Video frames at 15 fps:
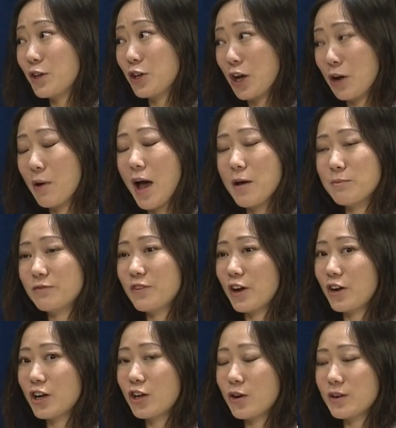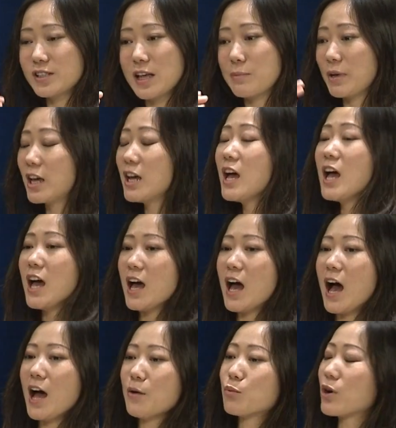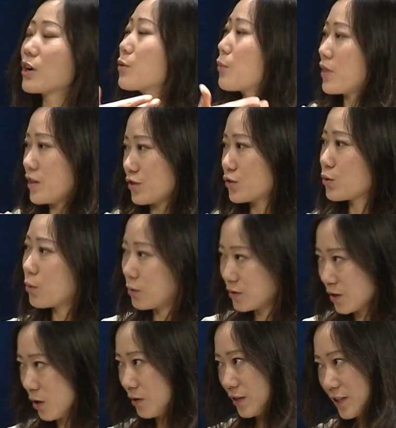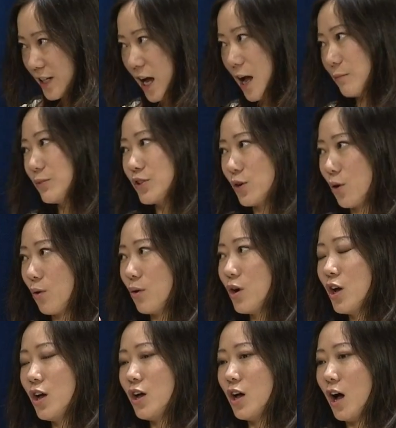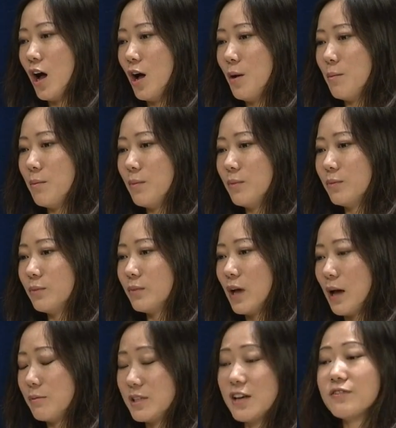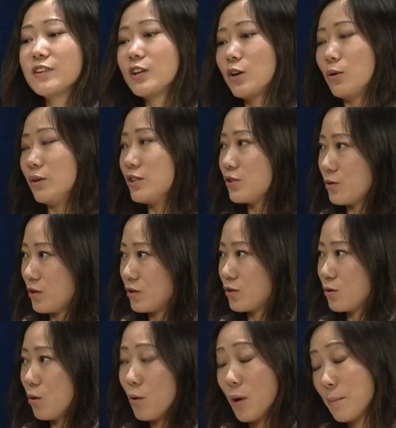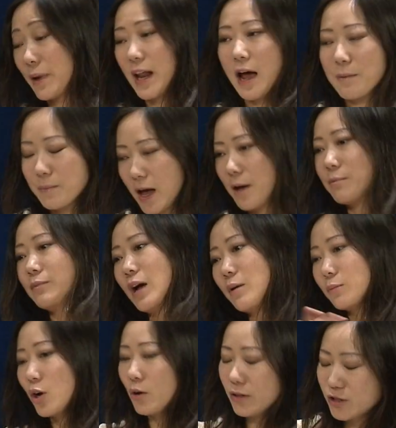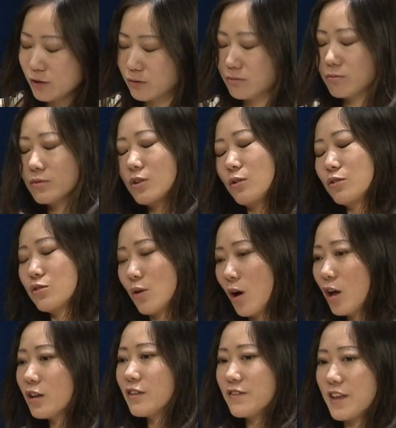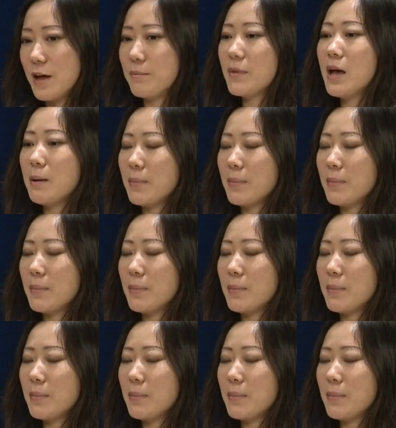You know, I'm very curious. I mean, I work with the schools all the time, so I'm definitely going to the school one, but I'm going to go to all of them.